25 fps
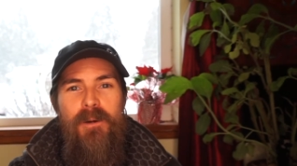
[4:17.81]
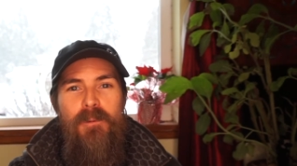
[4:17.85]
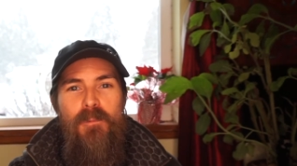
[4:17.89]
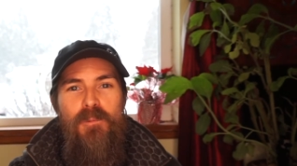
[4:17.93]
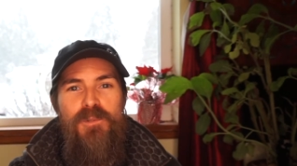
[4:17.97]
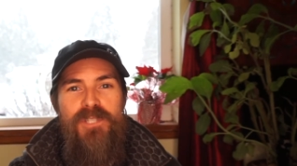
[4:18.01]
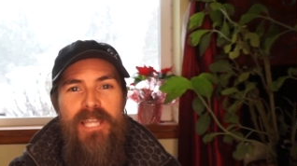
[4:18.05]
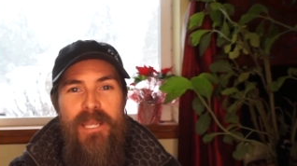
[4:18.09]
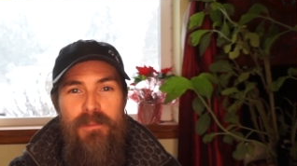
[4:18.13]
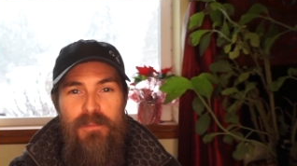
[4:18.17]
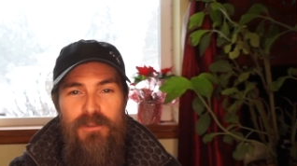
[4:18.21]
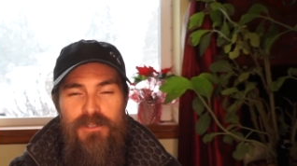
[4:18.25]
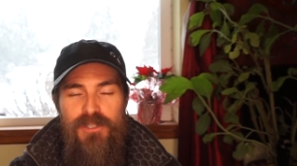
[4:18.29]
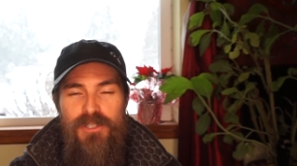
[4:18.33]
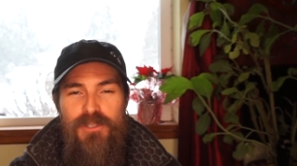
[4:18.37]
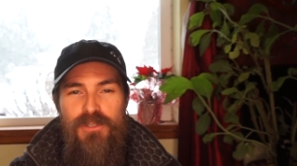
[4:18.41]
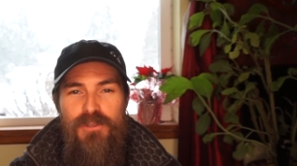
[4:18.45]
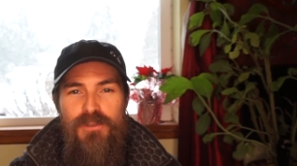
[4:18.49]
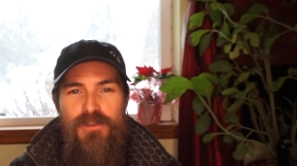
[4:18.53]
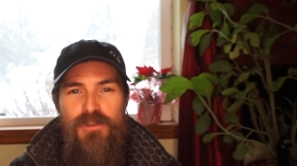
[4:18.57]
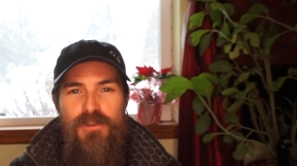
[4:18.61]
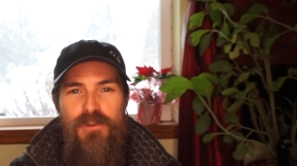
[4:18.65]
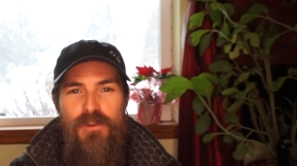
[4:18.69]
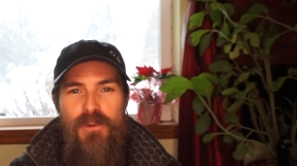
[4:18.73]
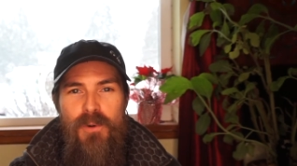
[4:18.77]
was able
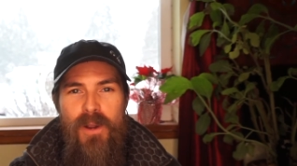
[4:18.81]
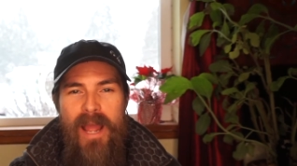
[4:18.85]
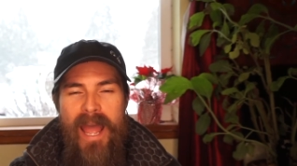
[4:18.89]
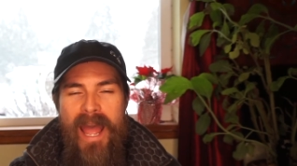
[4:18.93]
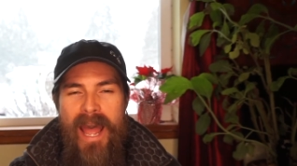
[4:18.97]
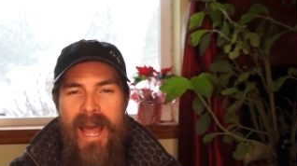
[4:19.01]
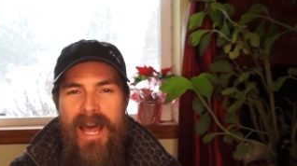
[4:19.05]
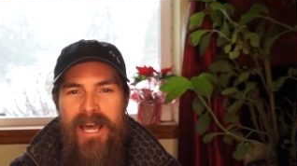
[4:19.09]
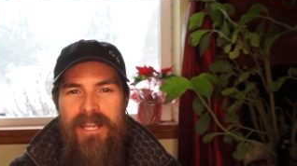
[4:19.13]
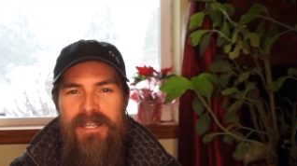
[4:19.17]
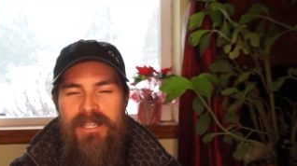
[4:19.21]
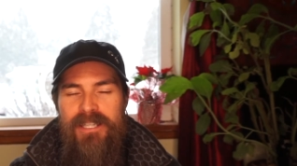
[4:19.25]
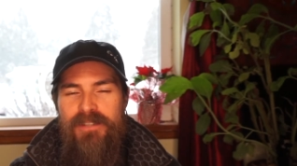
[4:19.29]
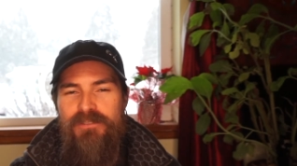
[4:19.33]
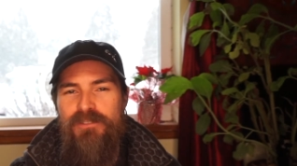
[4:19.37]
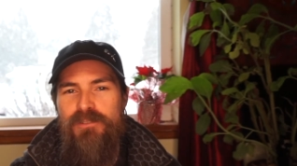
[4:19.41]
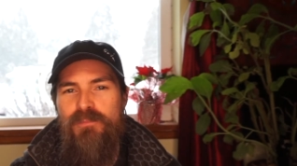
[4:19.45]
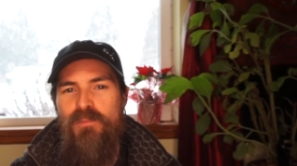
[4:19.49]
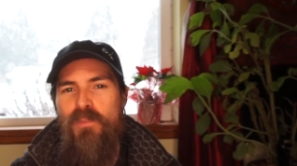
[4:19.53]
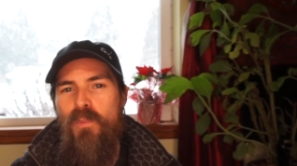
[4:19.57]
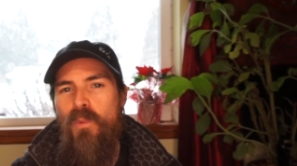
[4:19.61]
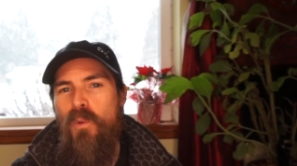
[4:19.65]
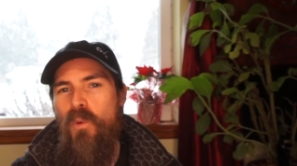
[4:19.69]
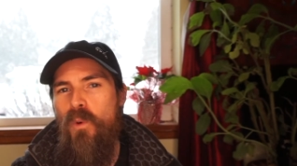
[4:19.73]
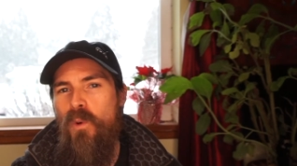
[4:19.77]
to add
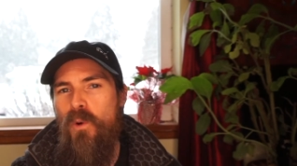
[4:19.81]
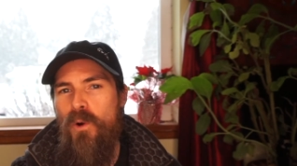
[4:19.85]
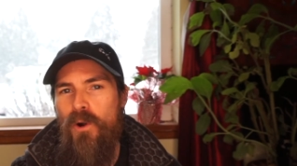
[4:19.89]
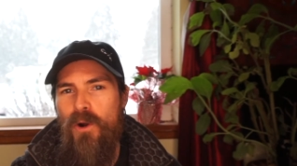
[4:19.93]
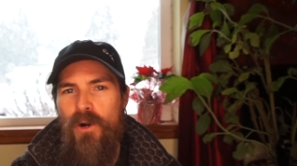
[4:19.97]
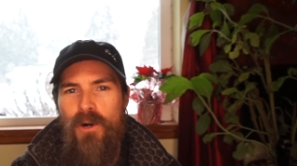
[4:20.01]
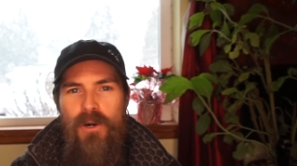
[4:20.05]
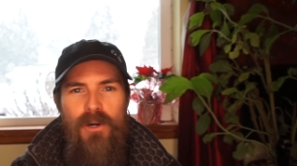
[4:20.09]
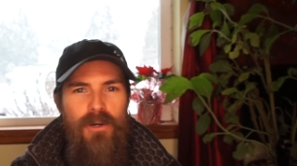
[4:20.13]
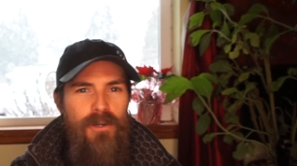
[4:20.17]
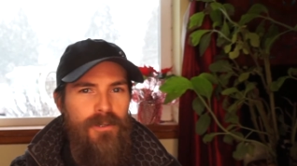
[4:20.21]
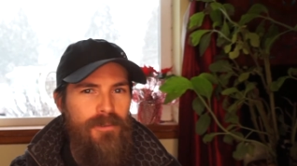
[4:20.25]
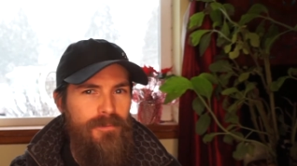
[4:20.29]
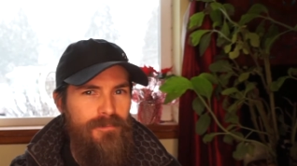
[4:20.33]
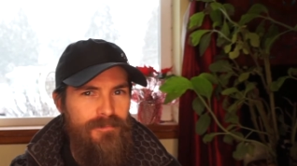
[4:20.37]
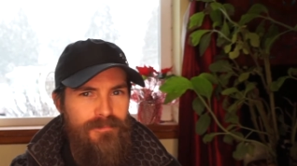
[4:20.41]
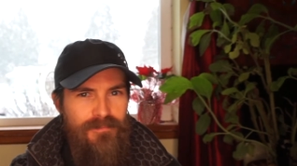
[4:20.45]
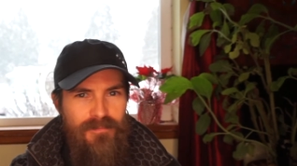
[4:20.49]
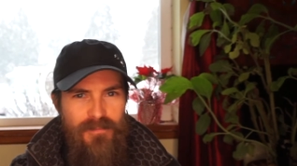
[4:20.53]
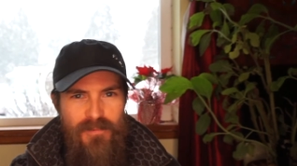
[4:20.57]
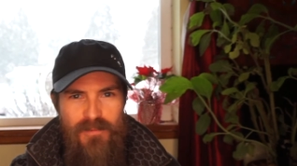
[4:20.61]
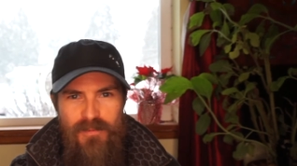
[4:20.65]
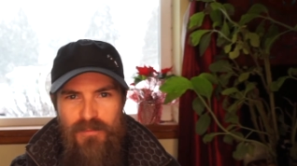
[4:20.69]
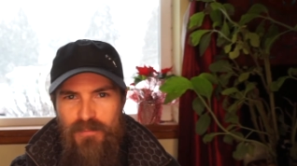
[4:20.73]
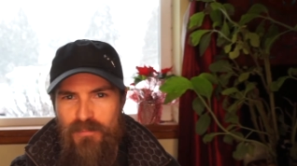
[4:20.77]
even more
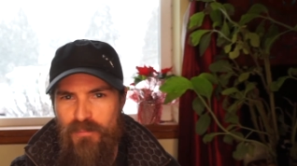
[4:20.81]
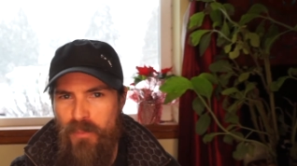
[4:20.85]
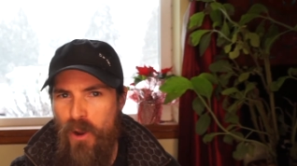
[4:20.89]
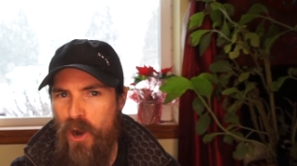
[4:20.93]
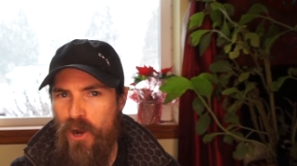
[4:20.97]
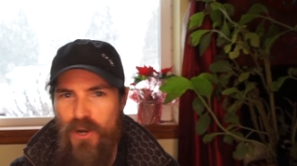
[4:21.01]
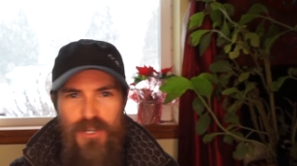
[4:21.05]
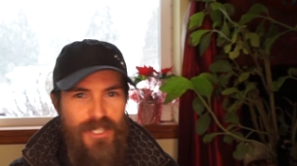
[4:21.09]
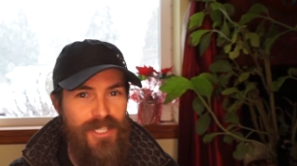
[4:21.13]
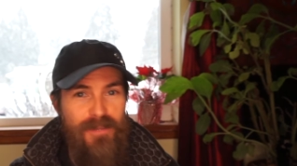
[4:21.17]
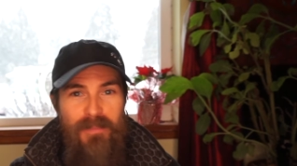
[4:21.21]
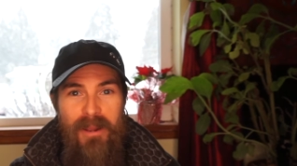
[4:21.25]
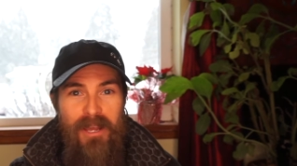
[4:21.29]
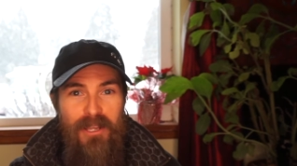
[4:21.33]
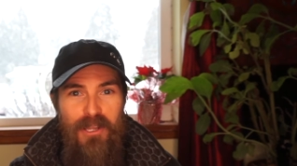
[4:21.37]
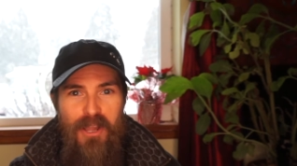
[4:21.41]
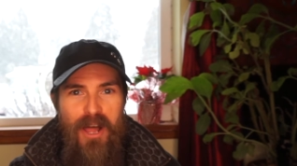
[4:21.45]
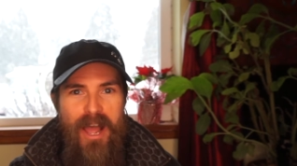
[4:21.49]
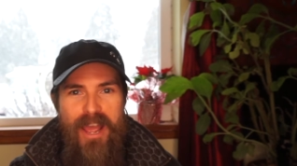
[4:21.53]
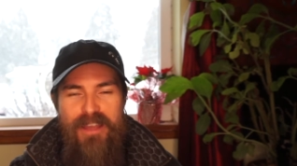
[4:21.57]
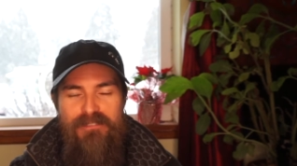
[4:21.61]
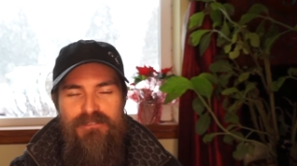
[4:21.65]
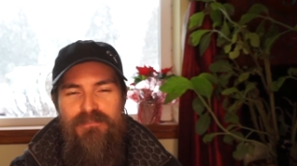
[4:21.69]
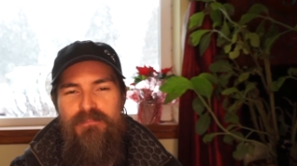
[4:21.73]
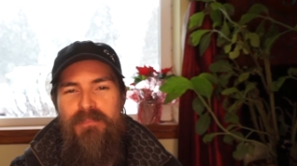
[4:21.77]
parts of my
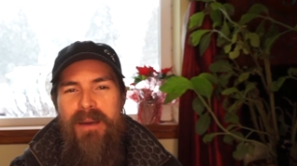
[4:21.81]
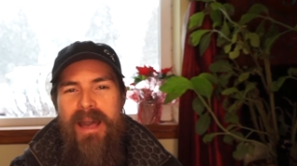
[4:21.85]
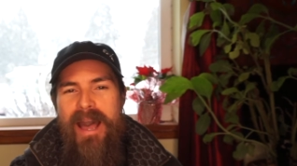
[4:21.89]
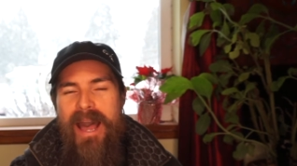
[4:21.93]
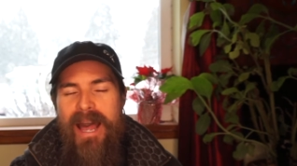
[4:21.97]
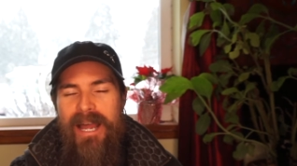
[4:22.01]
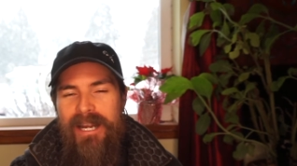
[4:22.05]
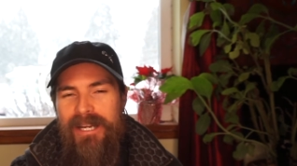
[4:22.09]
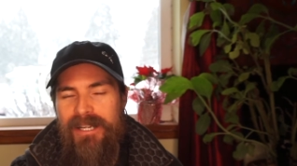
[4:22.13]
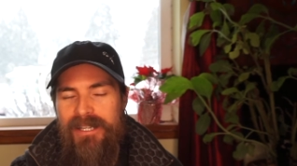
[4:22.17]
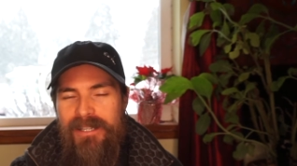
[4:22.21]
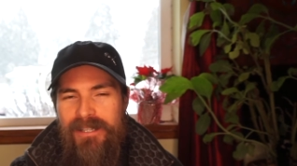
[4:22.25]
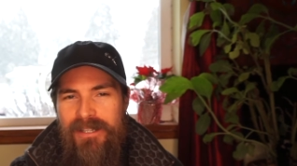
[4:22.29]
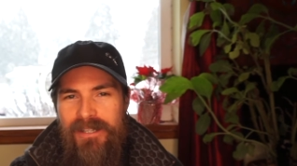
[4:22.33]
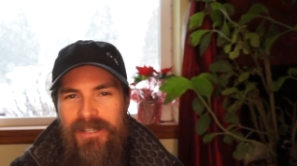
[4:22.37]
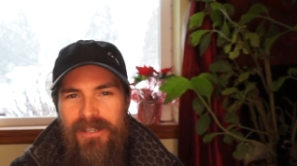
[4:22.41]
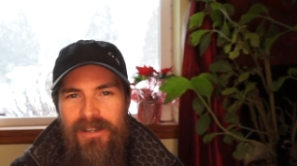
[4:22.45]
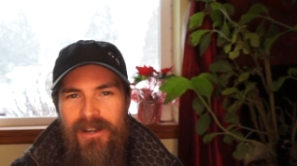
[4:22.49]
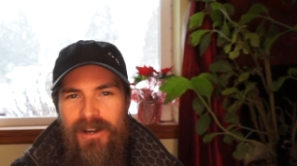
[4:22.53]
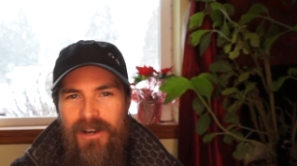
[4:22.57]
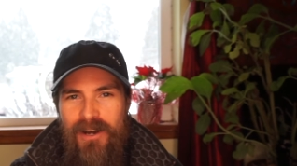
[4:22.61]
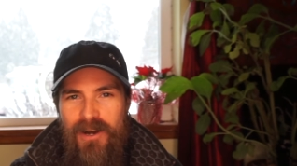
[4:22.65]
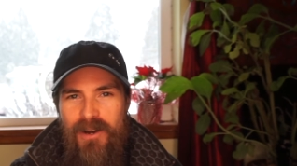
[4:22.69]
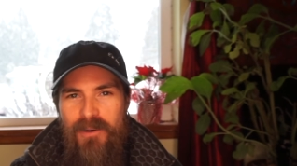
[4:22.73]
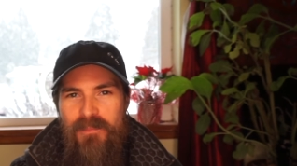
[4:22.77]
life back
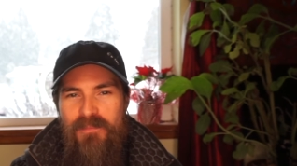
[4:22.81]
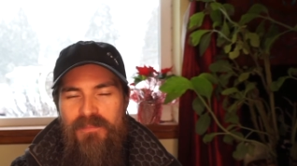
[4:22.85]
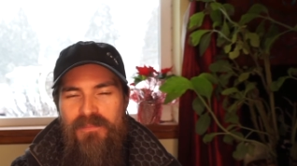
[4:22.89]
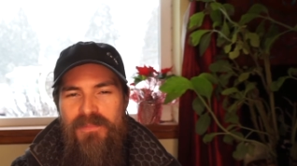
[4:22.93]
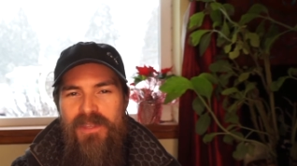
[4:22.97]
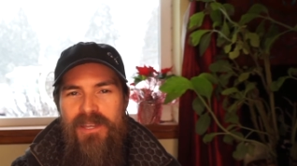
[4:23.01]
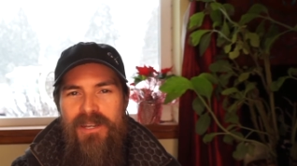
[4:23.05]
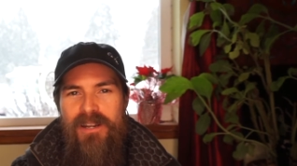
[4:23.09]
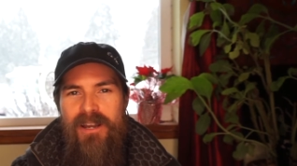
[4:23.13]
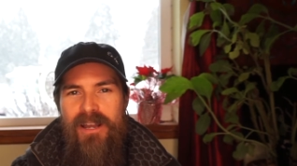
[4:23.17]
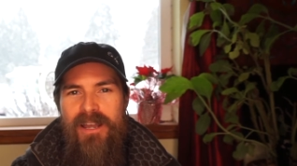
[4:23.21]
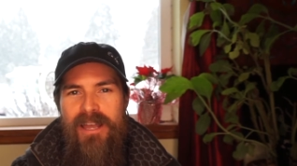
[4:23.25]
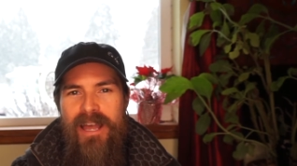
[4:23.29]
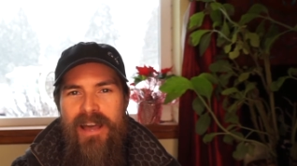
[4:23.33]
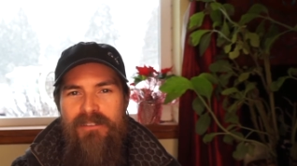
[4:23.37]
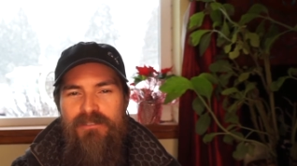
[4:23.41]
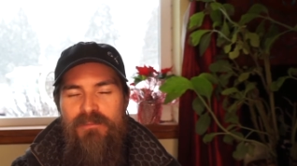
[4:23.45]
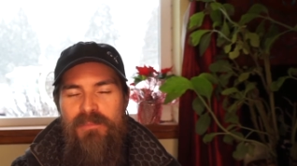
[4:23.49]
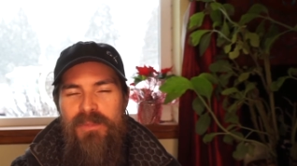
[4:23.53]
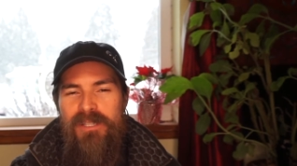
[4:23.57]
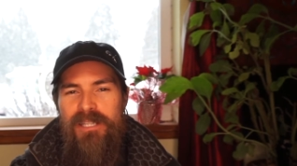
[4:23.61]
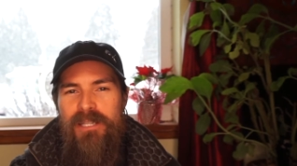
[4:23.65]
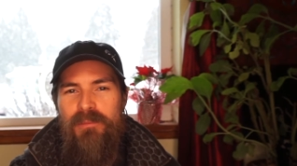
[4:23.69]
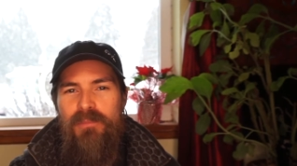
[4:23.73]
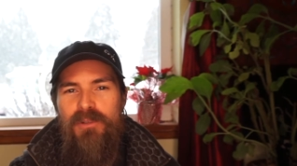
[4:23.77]
that I
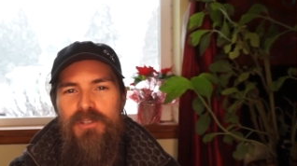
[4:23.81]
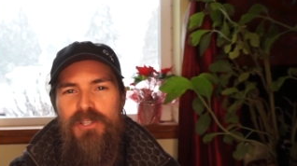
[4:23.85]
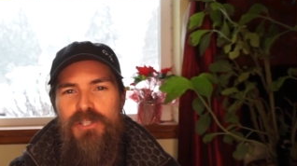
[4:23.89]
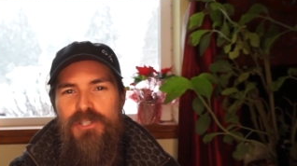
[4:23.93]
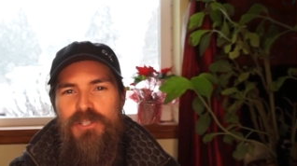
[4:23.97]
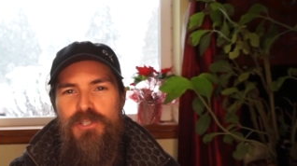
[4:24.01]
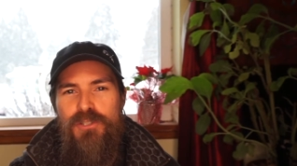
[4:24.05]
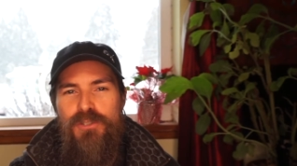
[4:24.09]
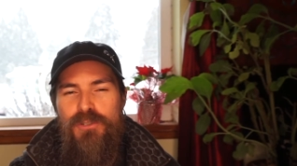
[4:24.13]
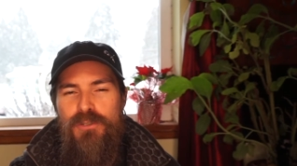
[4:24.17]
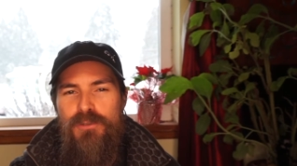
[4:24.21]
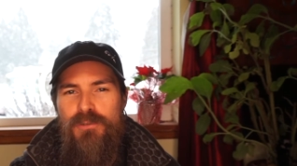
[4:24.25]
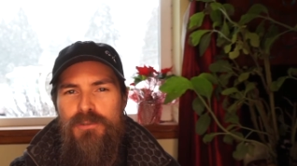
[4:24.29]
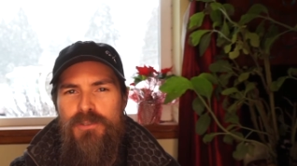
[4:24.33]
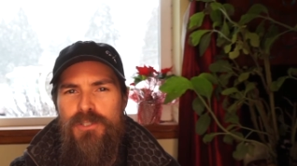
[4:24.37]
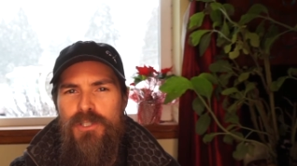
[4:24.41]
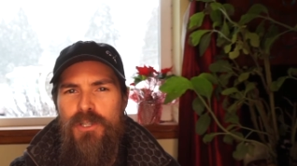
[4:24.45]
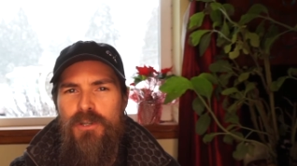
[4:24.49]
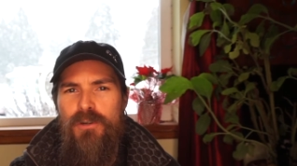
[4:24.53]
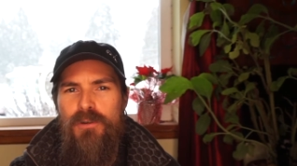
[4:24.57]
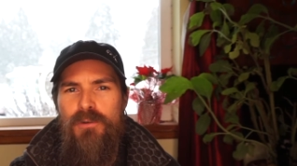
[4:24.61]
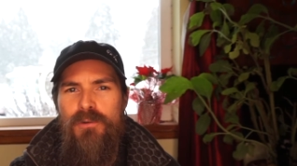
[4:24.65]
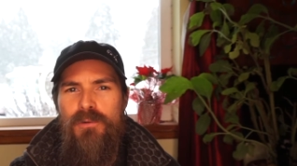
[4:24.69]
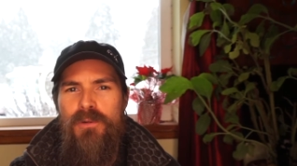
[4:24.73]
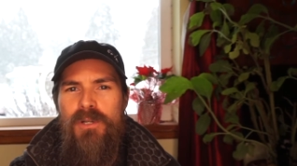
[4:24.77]
haven't been able to do.
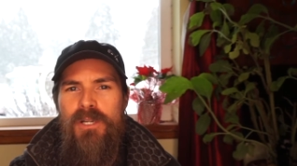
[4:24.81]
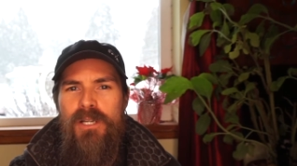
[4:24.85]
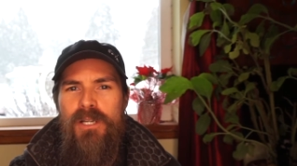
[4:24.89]
So